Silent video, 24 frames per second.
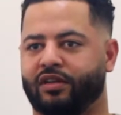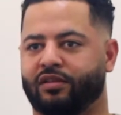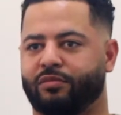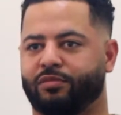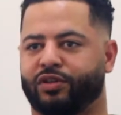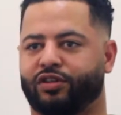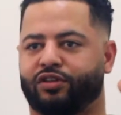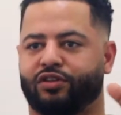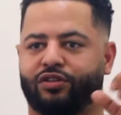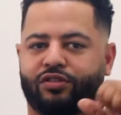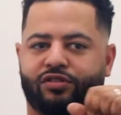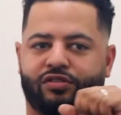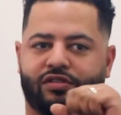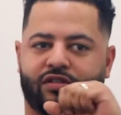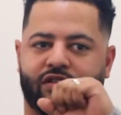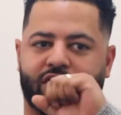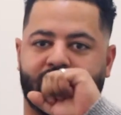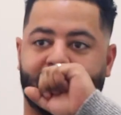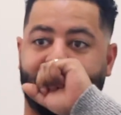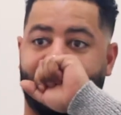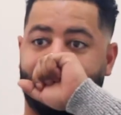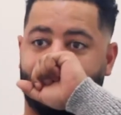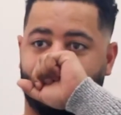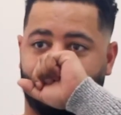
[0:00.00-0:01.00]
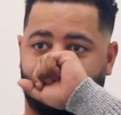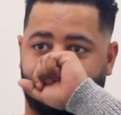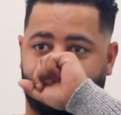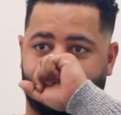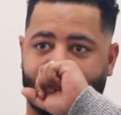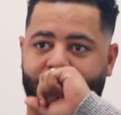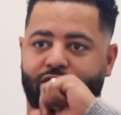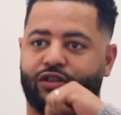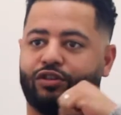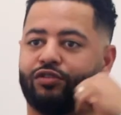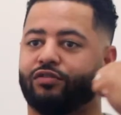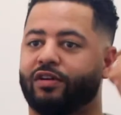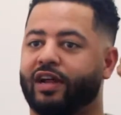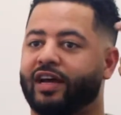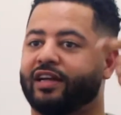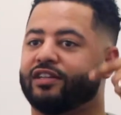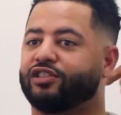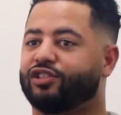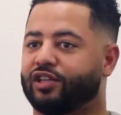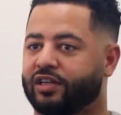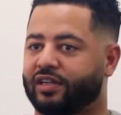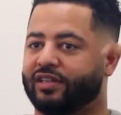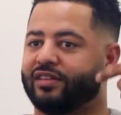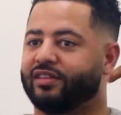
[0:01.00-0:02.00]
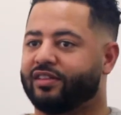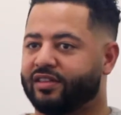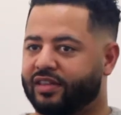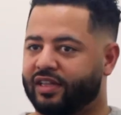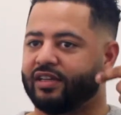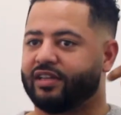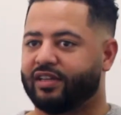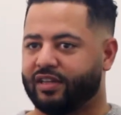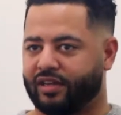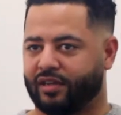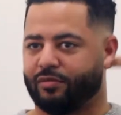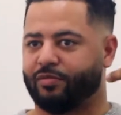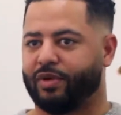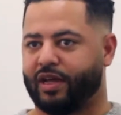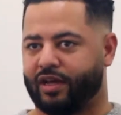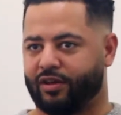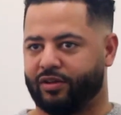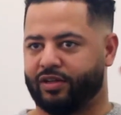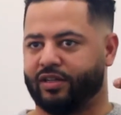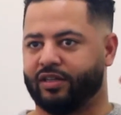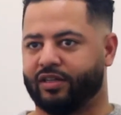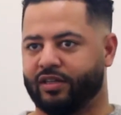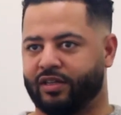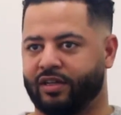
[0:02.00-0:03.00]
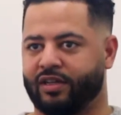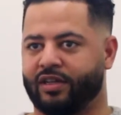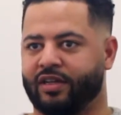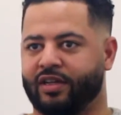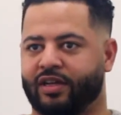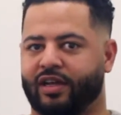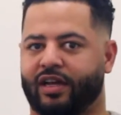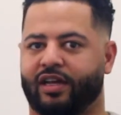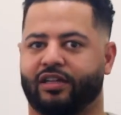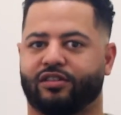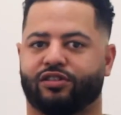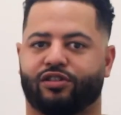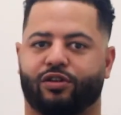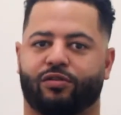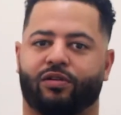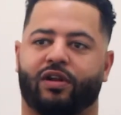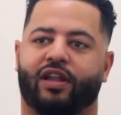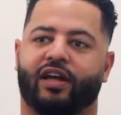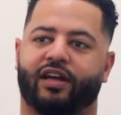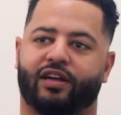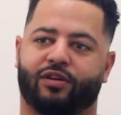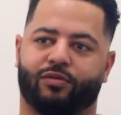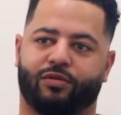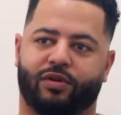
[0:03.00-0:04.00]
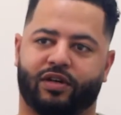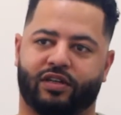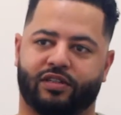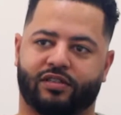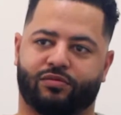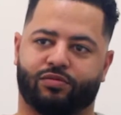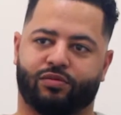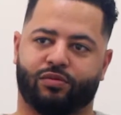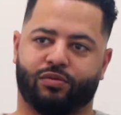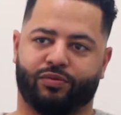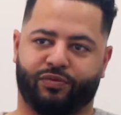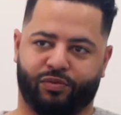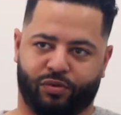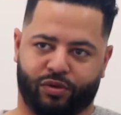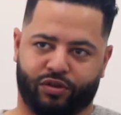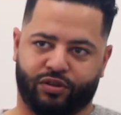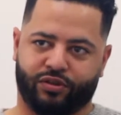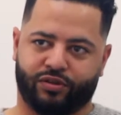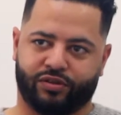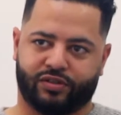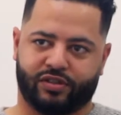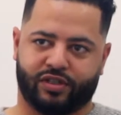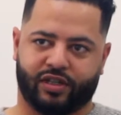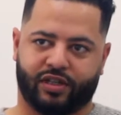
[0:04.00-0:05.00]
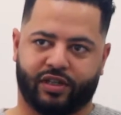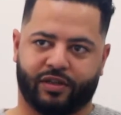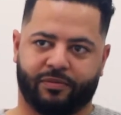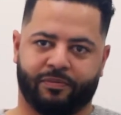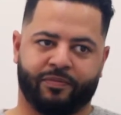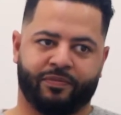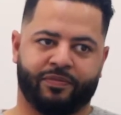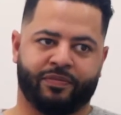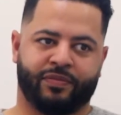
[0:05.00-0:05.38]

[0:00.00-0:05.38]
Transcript: Because that way, you're actually thinking about it. And so likewise with what you're saying,